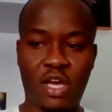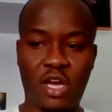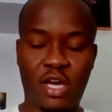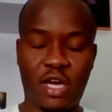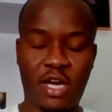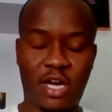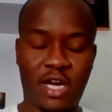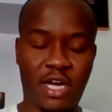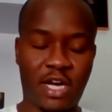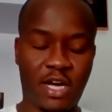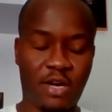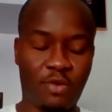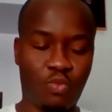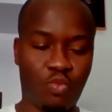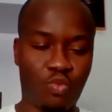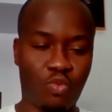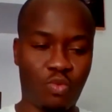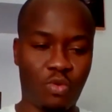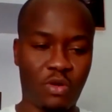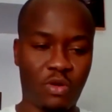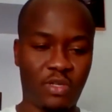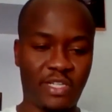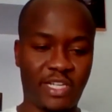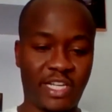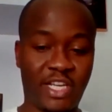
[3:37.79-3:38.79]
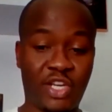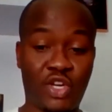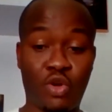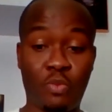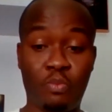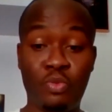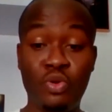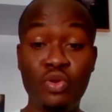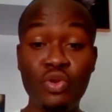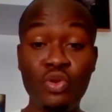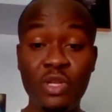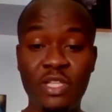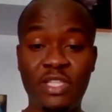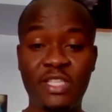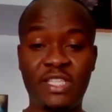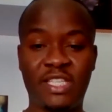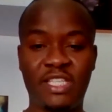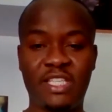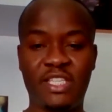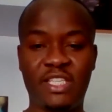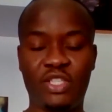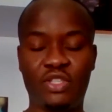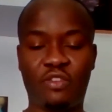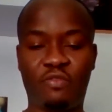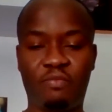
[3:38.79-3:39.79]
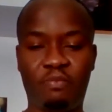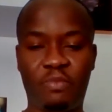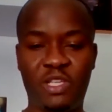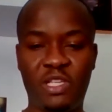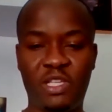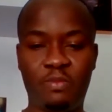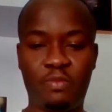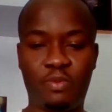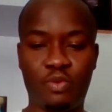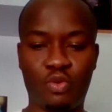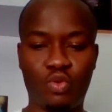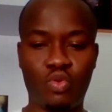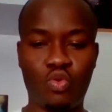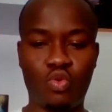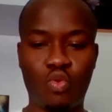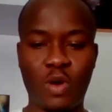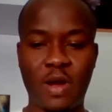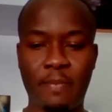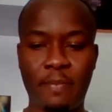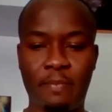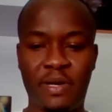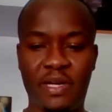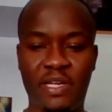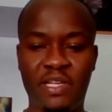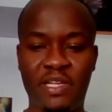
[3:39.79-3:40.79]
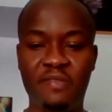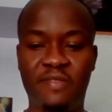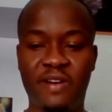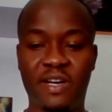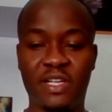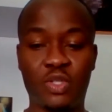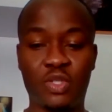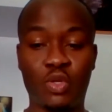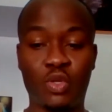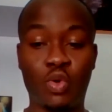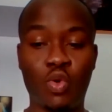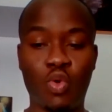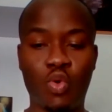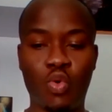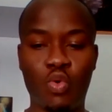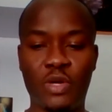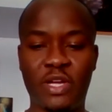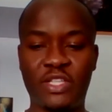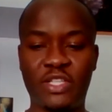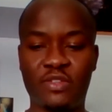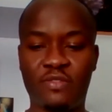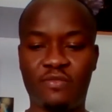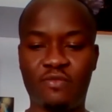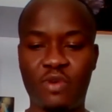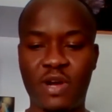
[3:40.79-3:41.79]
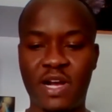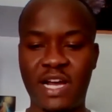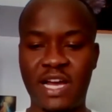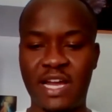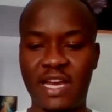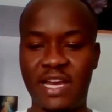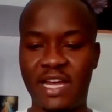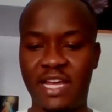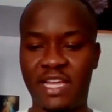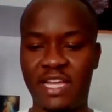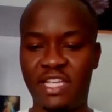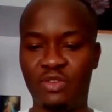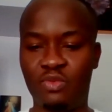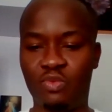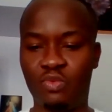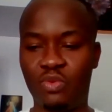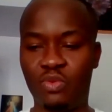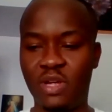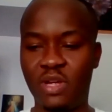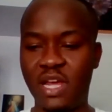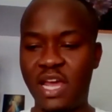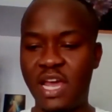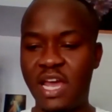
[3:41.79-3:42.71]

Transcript: the communities of people who are believers or holders of Wakanda Inu.